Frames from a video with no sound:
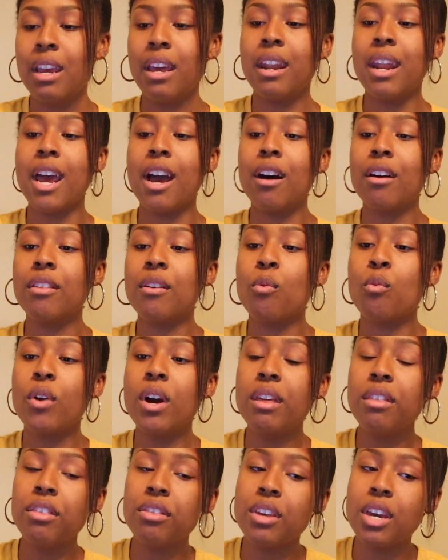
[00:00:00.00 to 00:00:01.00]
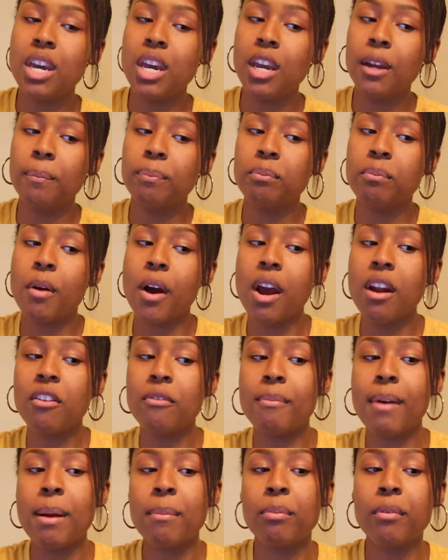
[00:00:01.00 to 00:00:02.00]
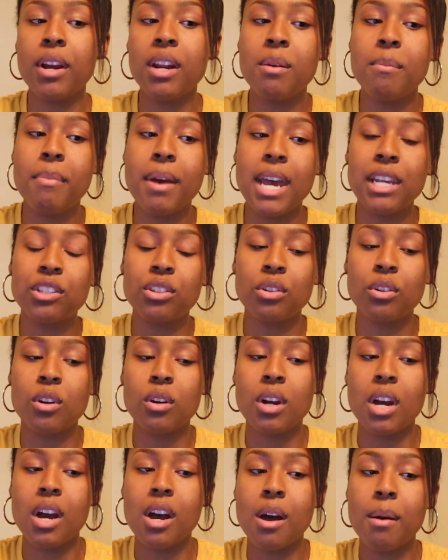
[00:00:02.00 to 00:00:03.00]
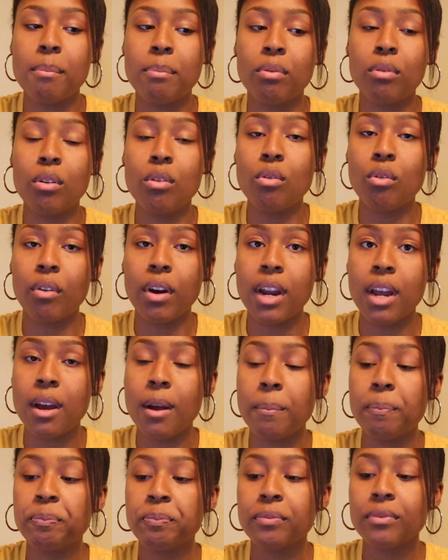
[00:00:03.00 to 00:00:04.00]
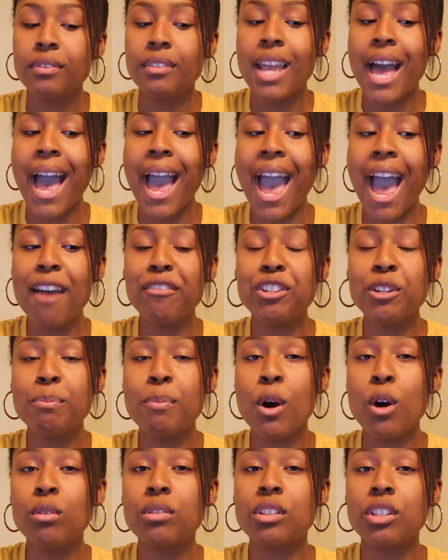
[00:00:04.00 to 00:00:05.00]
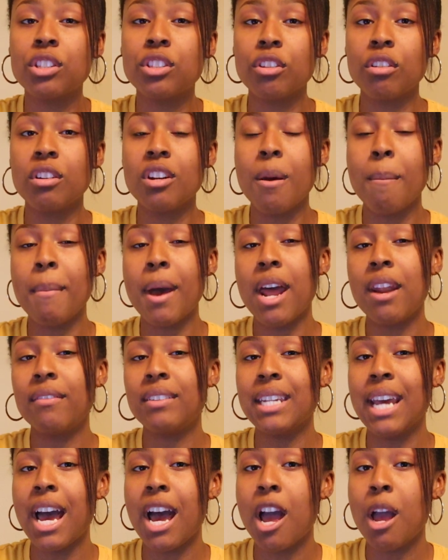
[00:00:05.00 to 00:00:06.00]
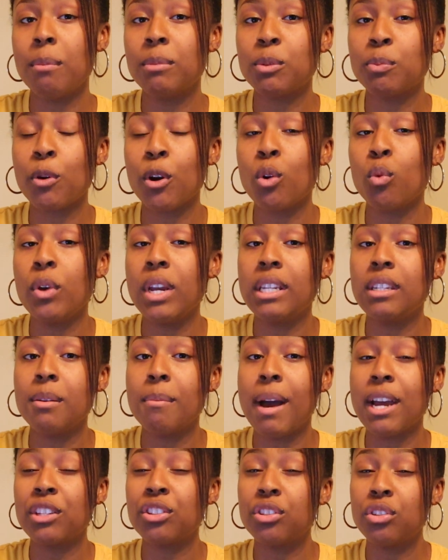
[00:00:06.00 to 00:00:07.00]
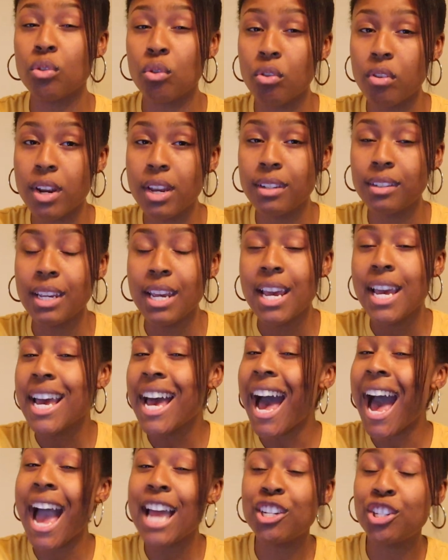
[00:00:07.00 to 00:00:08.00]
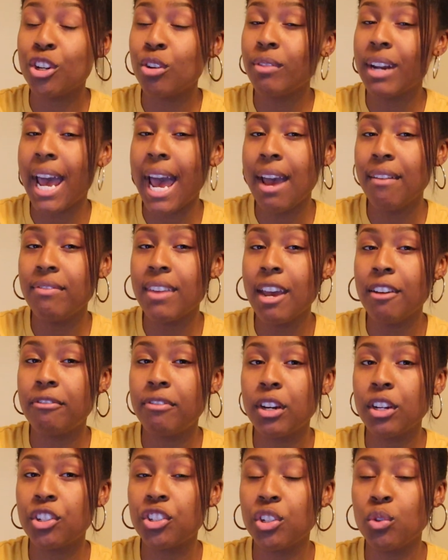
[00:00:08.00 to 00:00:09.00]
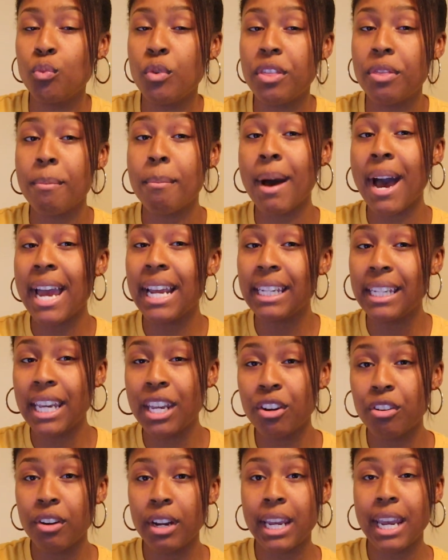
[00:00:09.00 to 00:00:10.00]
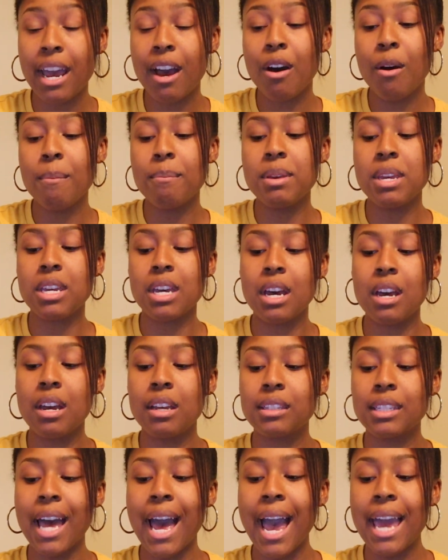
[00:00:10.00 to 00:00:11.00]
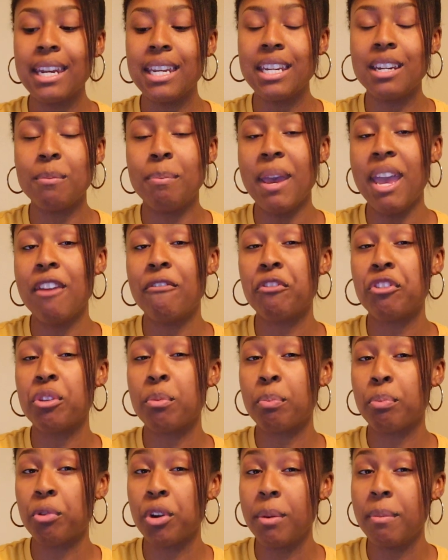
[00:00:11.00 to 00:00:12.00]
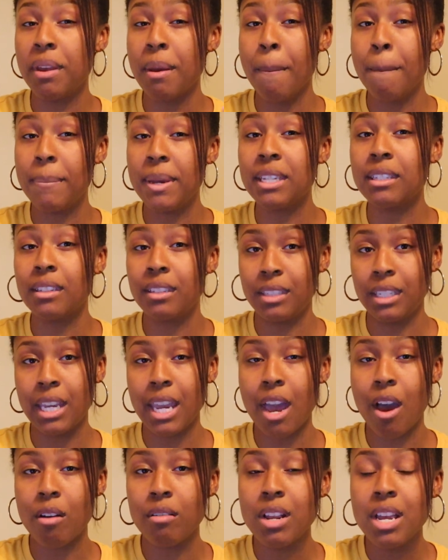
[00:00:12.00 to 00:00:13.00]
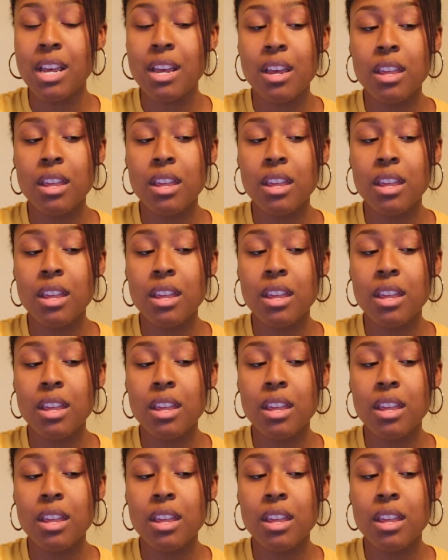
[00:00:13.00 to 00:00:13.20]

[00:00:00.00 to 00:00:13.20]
Now, the one thing, part of my brand ambassador program, I have to post a certain amount of times per week to my stories. I don't have that function with my later account because I didn't pay for the premium business account.